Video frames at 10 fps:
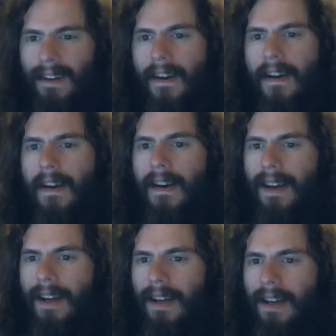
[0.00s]

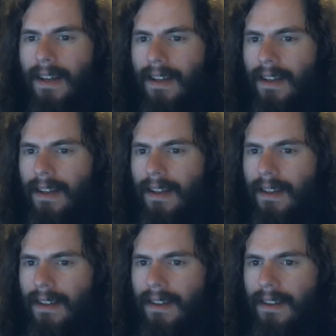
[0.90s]

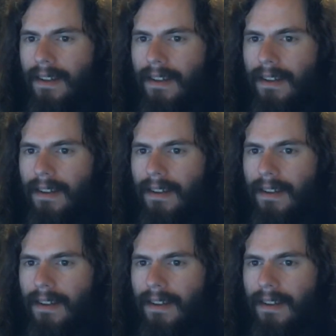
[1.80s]
No one is speaking in this clip.